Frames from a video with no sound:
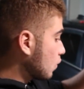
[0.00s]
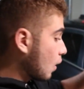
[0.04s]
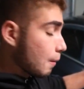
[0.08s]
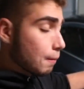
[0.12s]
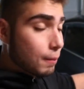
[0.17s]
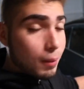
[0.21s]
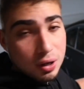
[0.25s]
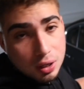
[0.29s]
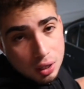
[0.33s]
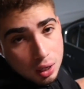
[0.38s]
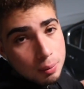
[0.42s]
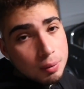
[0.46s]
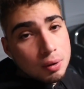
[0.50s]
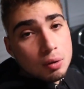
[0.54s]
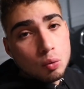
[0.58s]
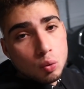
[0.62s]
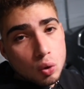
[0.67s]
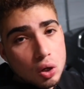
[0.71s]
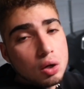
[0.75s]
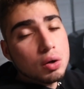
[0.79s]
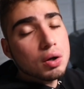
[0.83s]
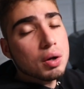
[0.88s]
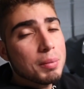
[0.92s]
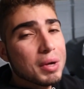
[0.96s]

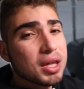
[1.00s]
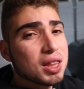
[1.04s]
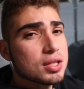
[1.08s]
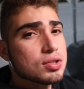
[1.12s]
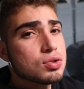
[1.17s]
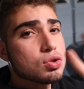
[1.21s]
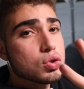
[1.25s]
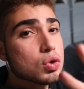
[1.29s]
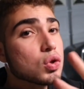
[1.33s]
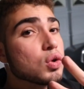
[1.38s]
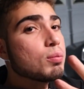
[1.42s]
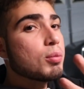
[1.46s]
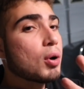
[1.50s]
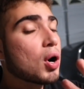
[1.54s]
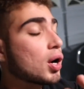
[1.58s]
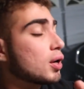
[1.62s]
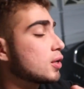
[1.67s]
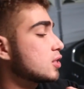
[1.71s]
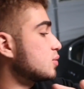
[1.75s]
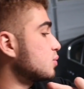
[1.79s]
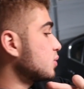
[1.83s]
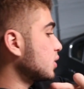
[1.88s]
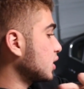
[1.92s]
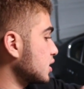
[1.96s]
we're gonna make this two
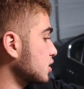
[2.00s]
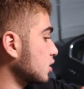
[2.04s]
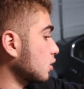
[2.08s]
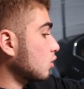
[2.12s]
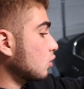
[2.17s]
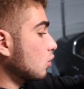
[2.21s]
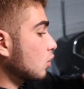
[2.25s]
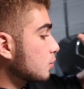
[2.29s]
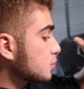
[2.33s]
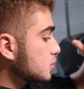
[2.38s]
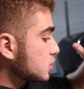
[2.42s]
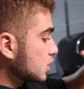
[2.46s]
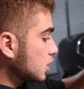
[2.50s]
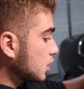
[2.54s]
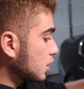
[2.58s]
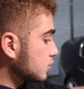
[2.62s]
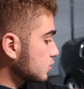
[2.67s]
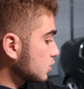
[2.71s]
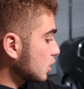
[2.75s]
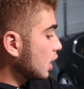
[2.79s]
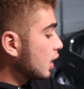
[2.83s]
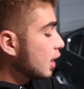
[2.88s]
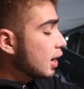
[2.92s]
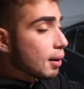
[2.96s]
parts because I'm gonna go upstairs,